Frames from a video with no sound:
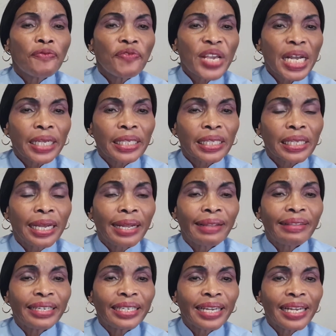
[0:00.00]
fix
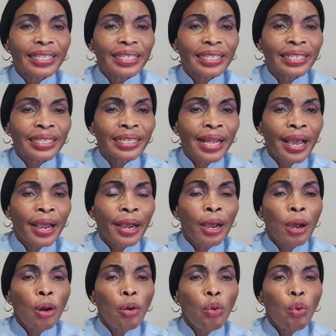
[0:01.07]
the testis there
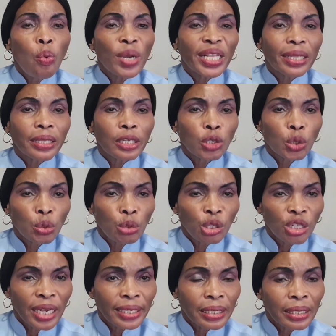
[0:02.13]
with the
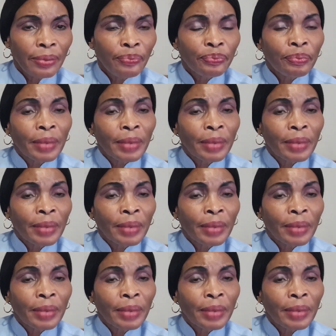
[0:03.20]
sutures.